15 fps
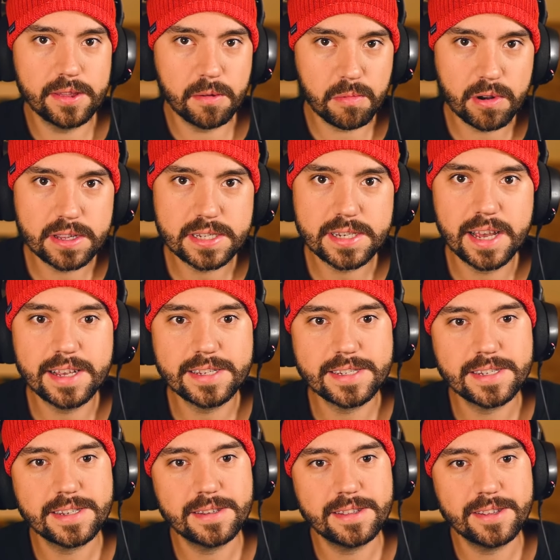the
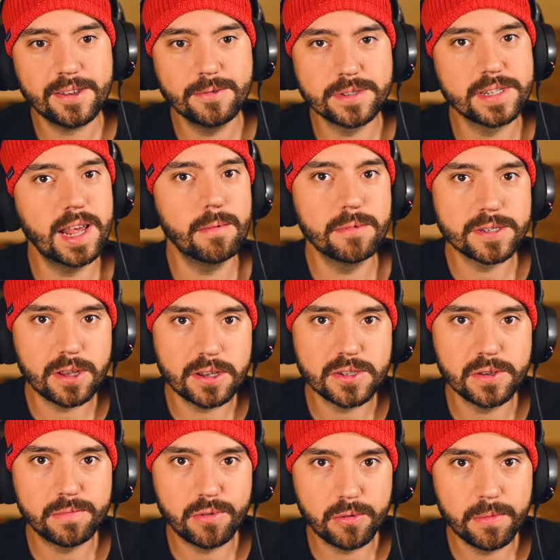princess, whose name was
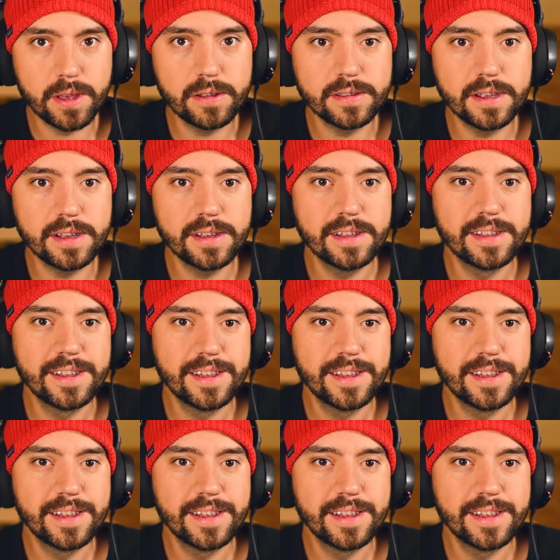also Broomhilda.